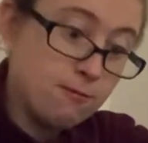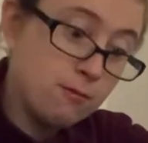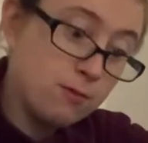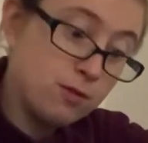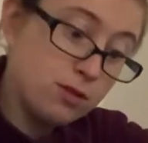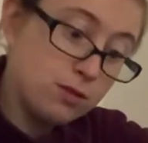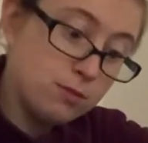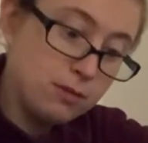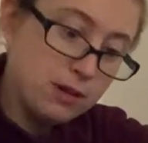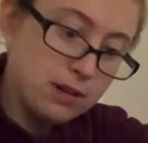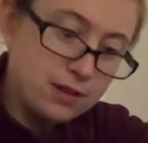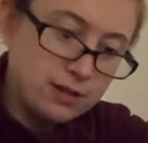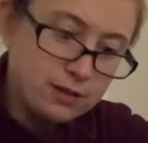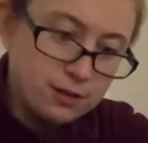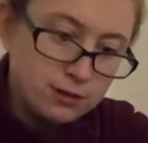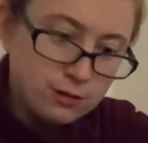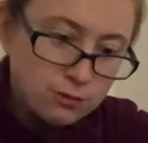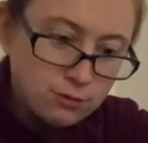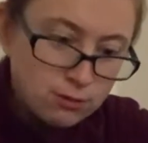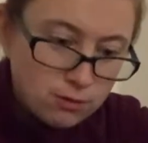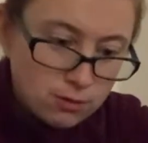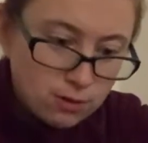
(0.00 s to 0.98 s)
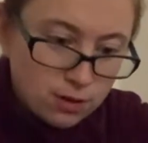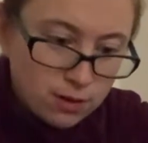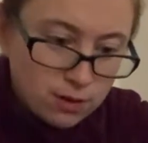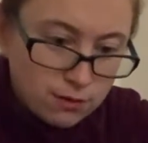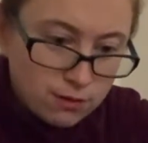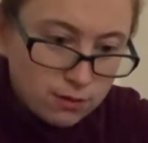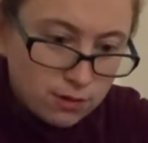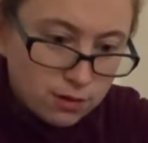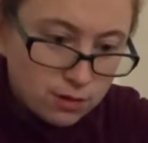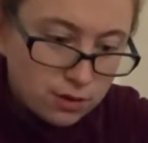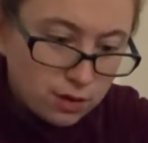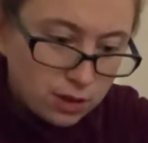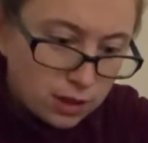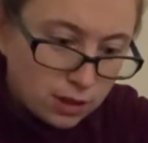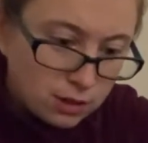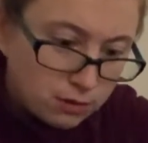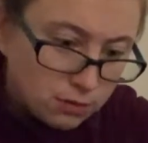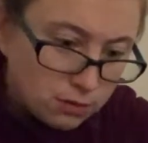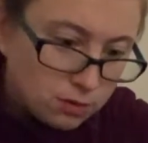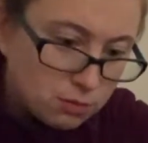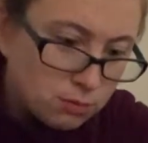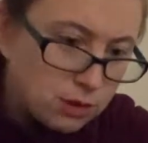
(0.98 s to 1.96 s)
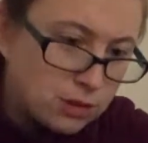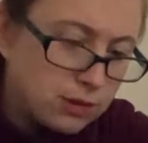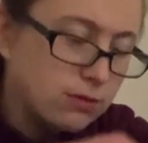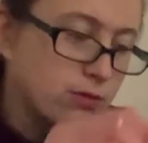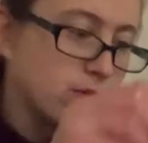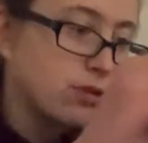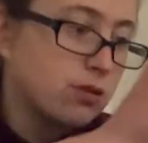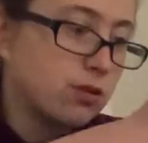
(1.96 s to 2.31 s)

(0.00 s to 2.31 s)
Spilling it all over the scale as well at the